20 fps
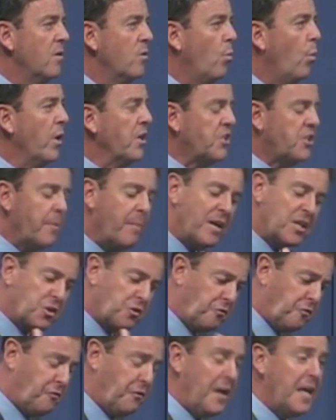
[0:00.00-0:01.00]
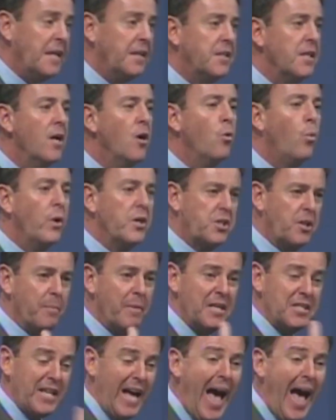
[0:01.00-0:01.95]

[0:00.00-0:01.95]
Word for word: Wisdom has feet, wisdom has